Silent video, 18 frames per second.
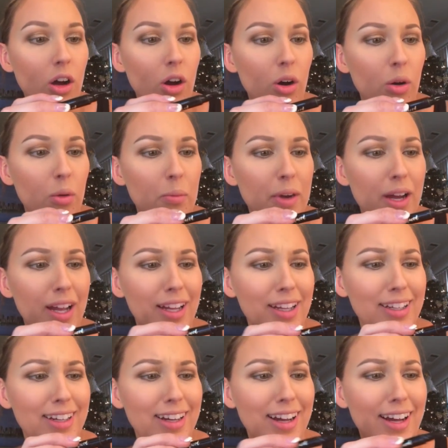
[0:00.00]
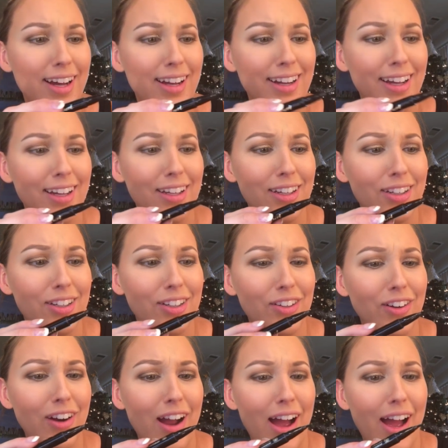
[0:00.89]
Oh my god, I can
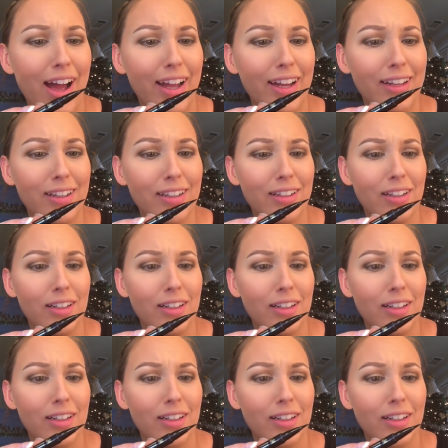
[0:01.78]
cry.